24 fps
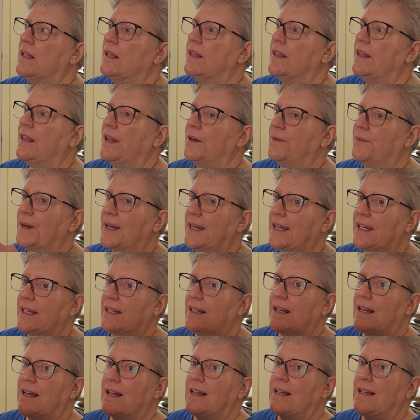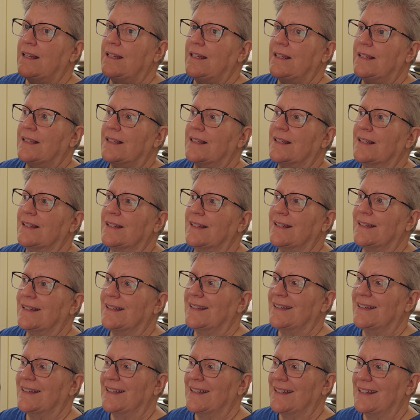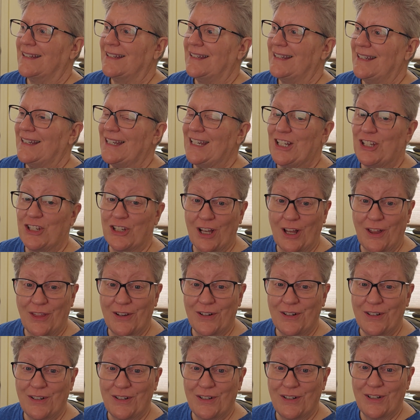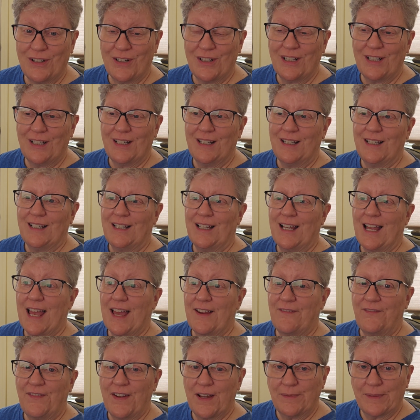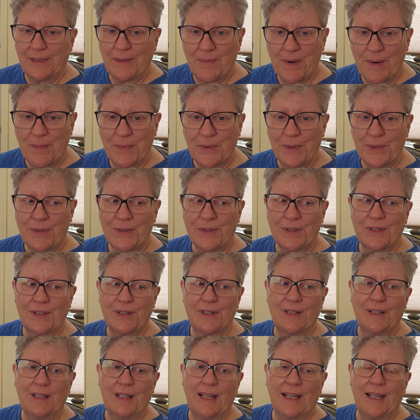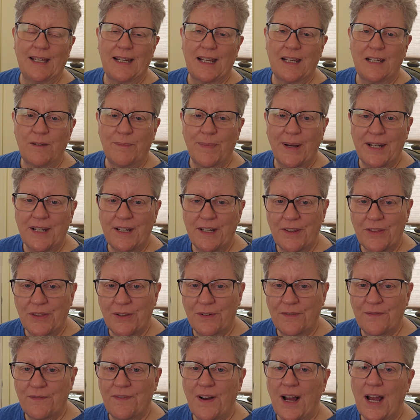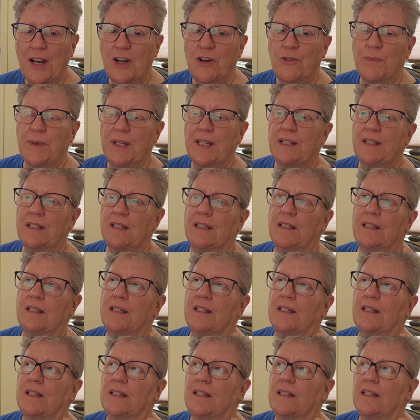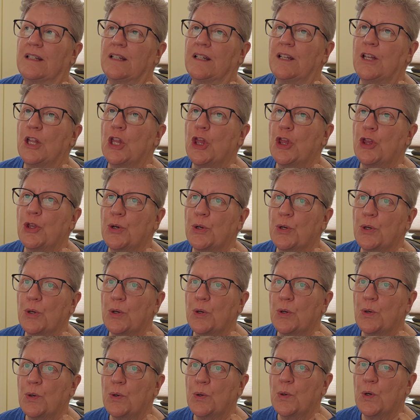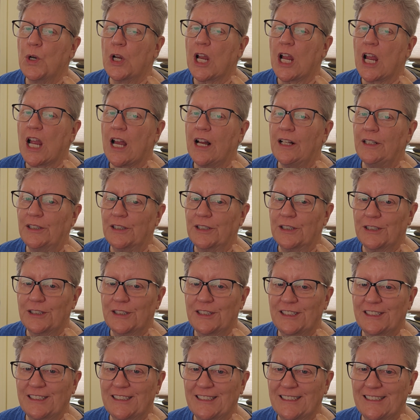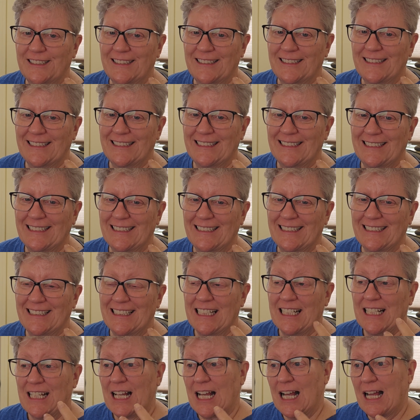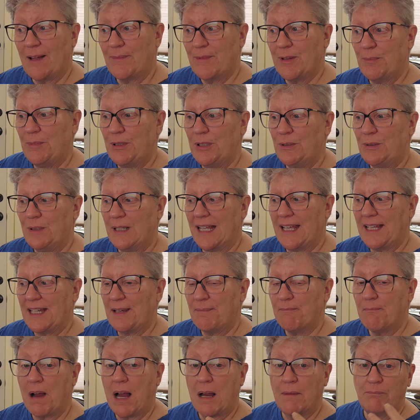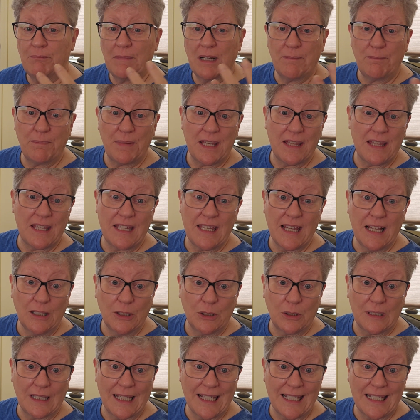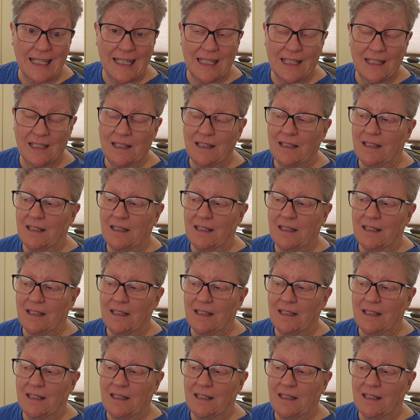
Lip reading: they recognize each other and family members and anybody in their environment through color. I'm the Blue Lady. Mom might be the Yellow Lady.